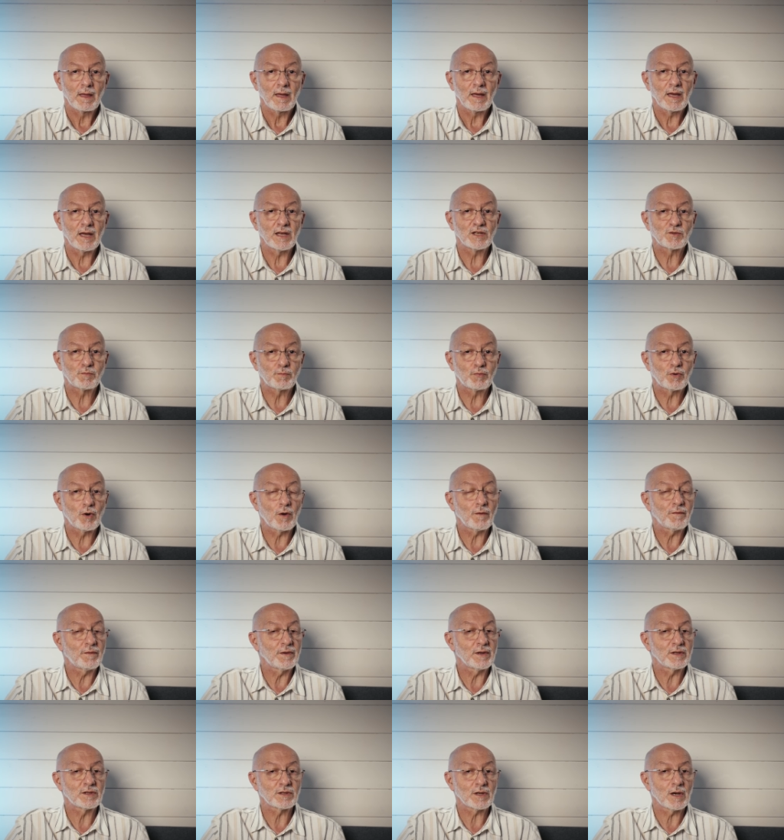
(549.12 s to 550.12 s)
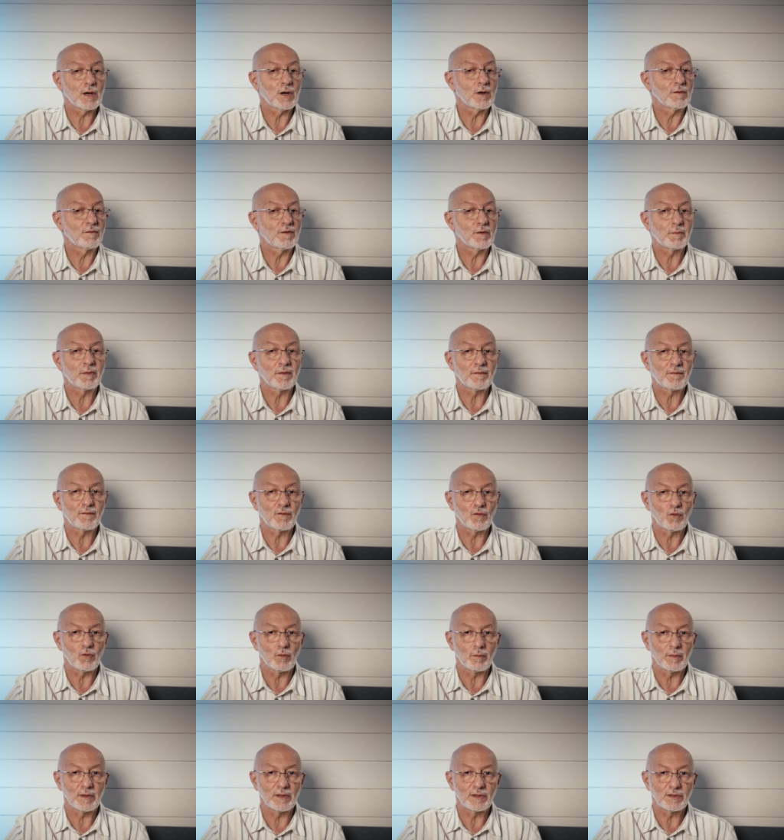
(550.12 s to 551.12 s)
It's profit over
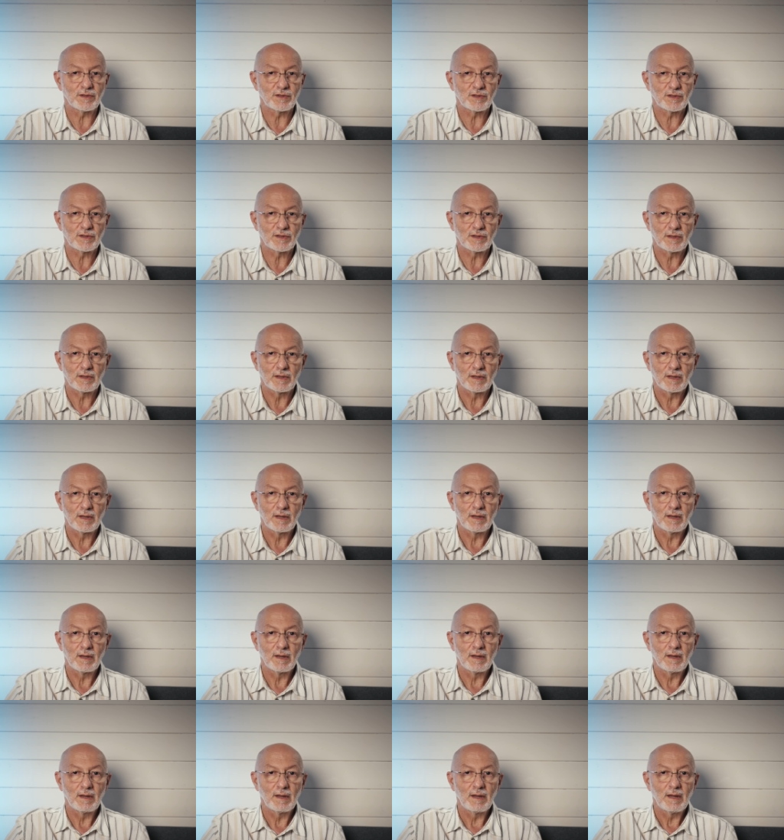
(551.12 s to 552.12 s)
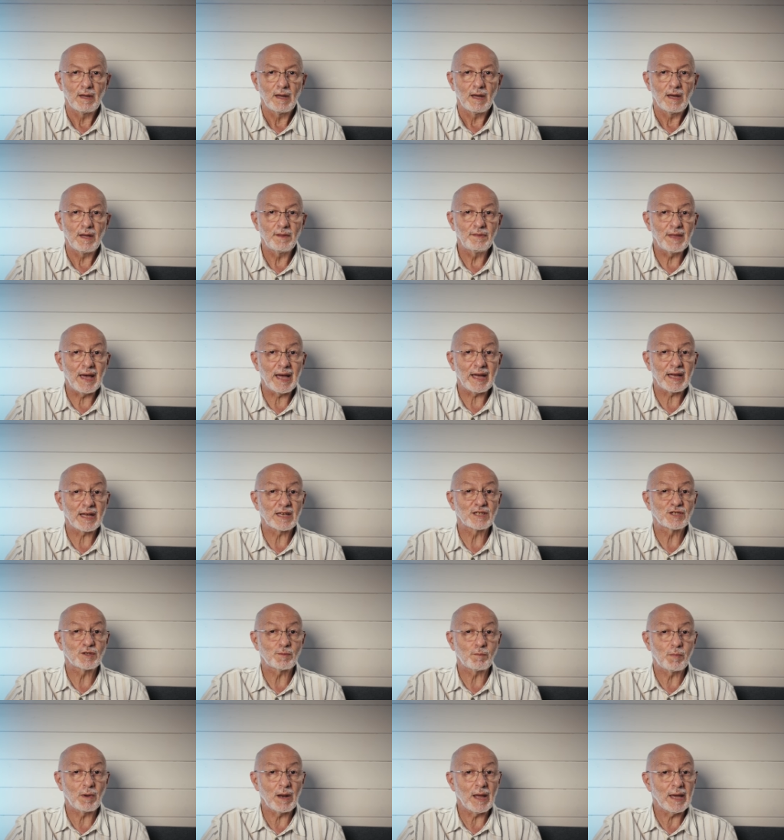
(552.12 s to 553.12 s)
performance. And that
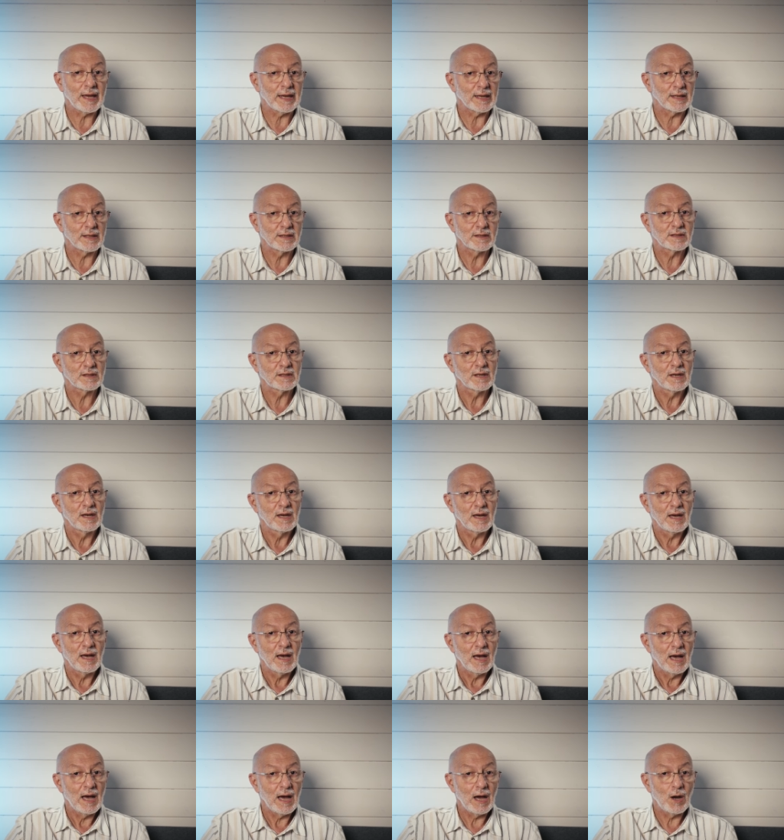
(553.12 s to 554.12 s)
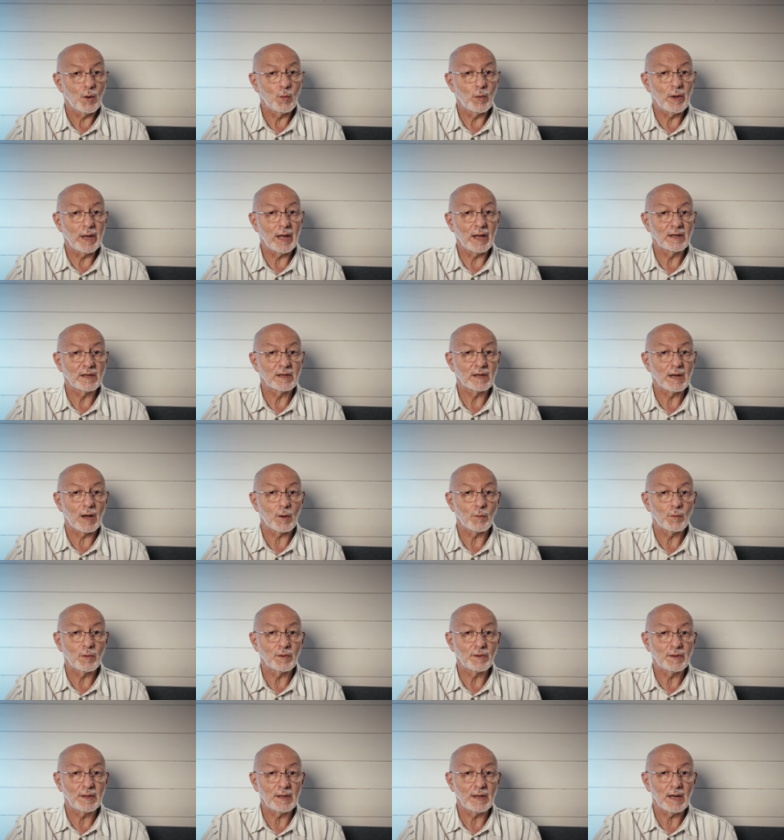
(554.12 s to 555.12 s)
explains how we ended up
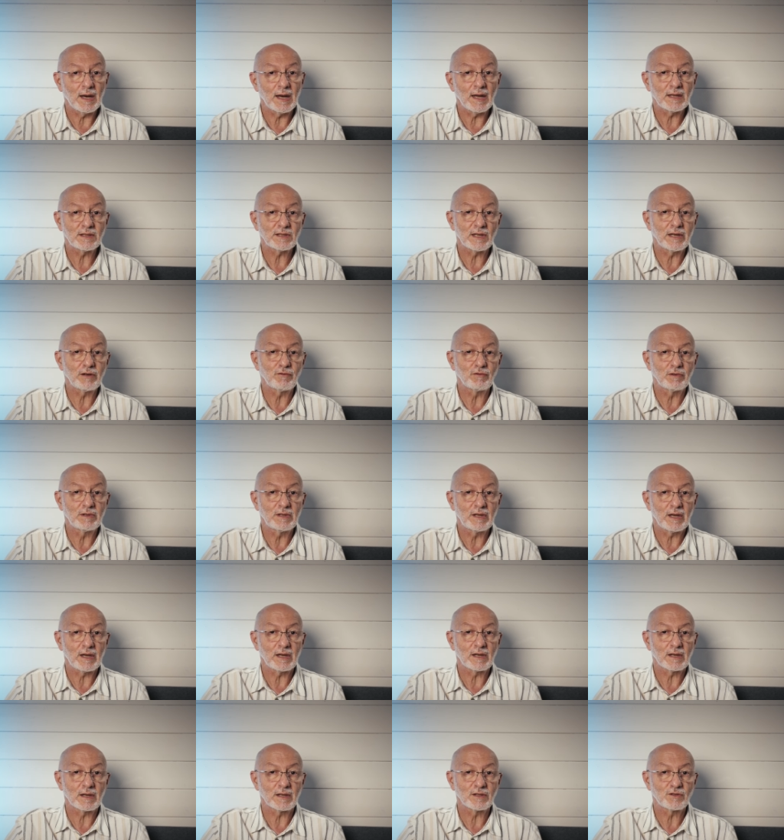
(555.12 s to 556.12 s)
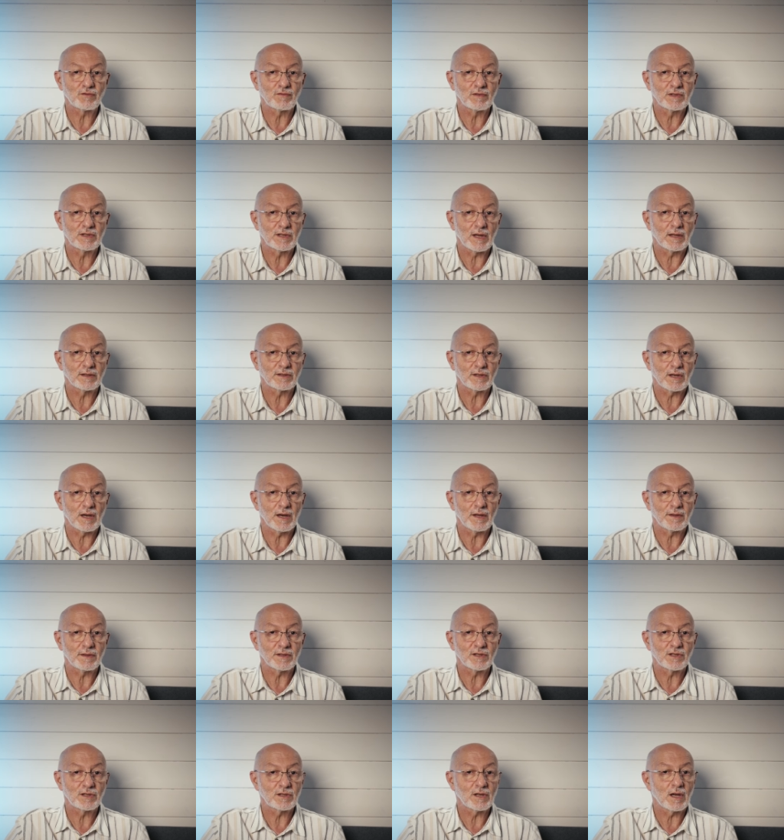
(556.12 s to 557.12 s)
with the utterly ridiculous result at
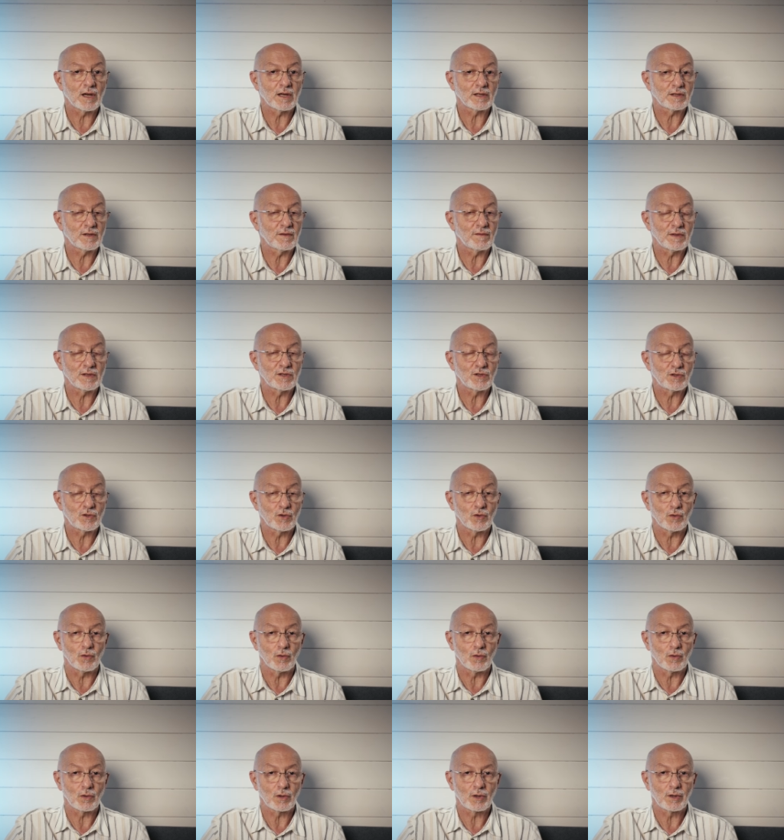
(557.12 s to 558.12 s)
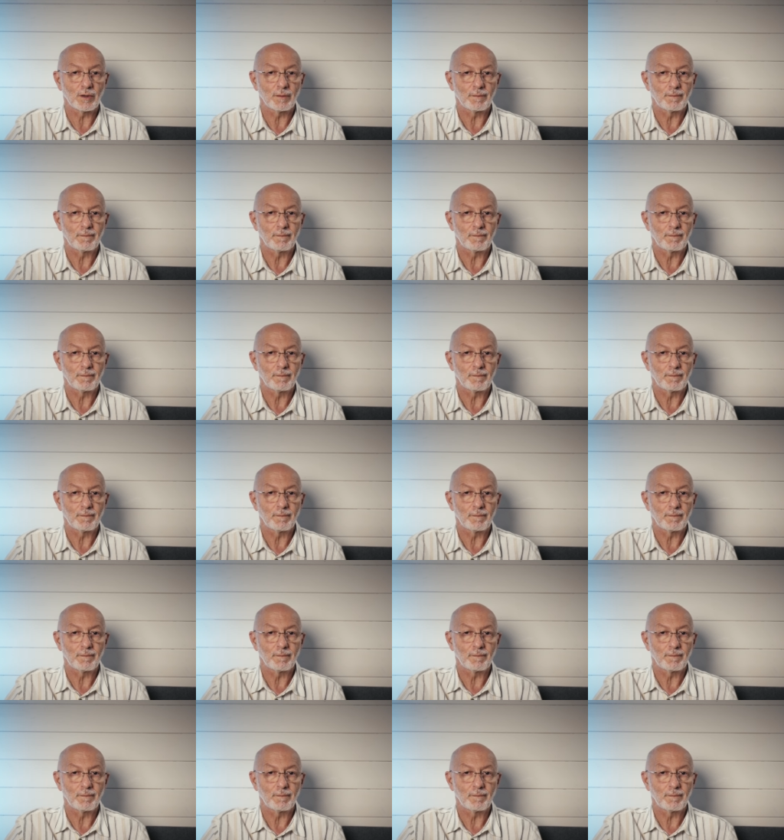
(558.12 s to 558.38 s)
the start of this talk.